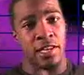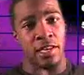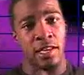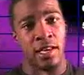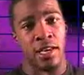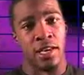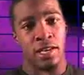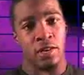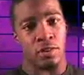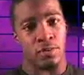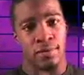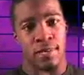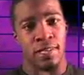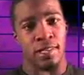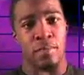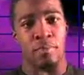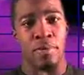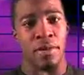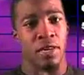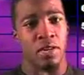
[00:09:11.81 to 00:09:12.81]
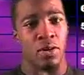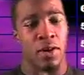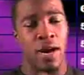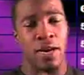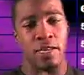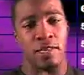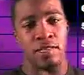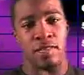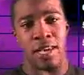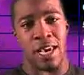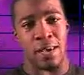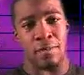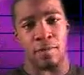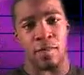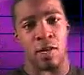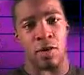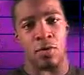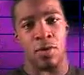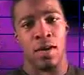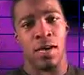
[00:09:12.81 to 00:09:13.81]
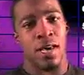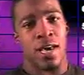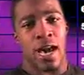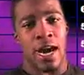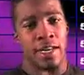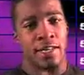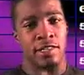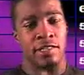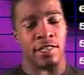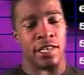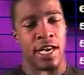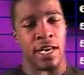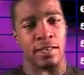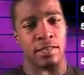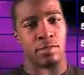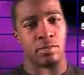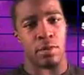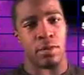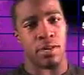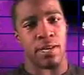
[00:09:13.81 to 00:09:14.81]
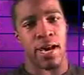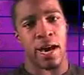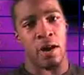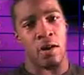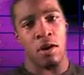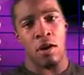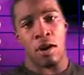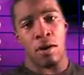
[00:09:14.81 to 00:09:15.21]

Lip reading: You know what I'm saying? Depending on how these games go, how these games work out.